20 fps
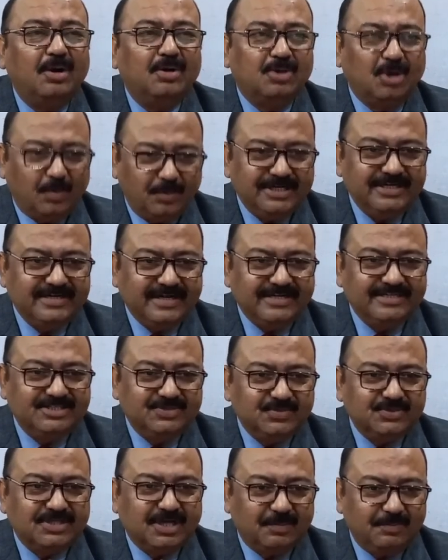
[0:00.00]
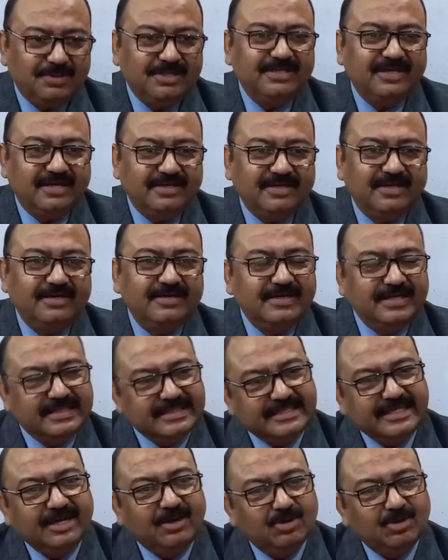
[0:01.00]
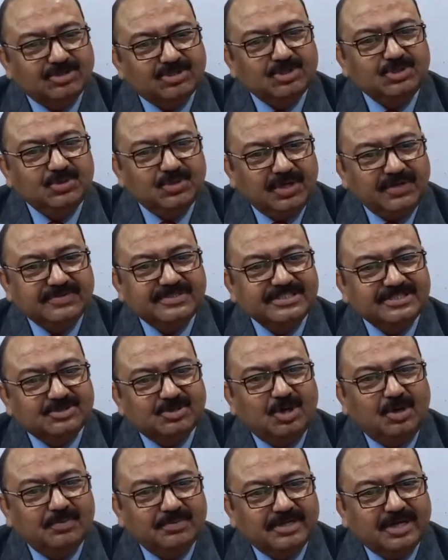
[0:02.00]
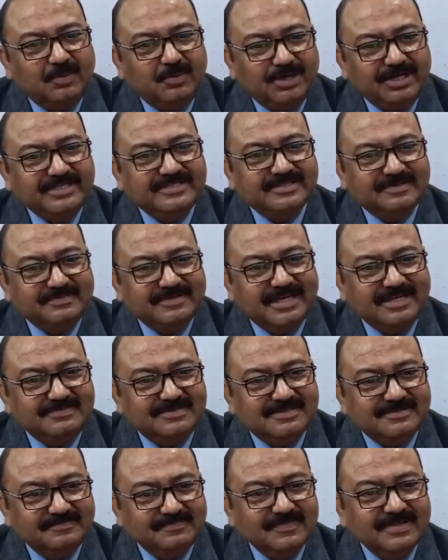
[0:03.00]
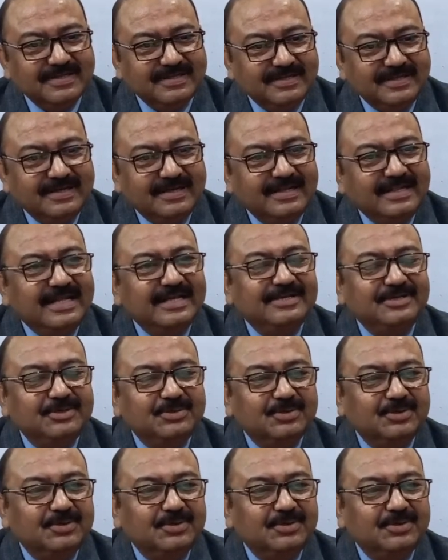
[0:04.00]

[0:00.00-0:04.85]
Comedy Nights with Kapil. Yeah. They also you have sitcom comedy sometimes, like the